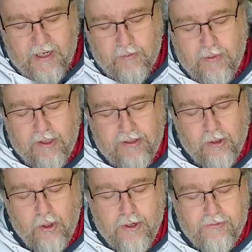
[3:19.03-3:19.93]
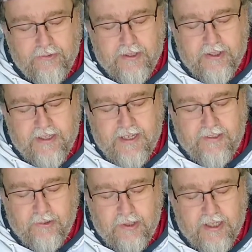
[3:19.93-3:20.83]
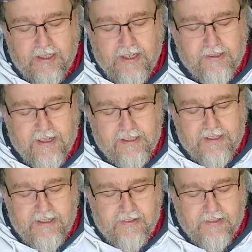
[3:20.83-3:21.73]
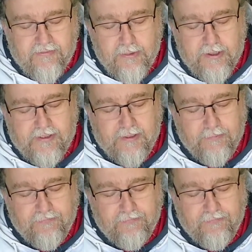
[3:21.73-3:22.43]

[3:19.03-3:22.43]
We put a little on-off switch in there so you can kill the LEDs if you want.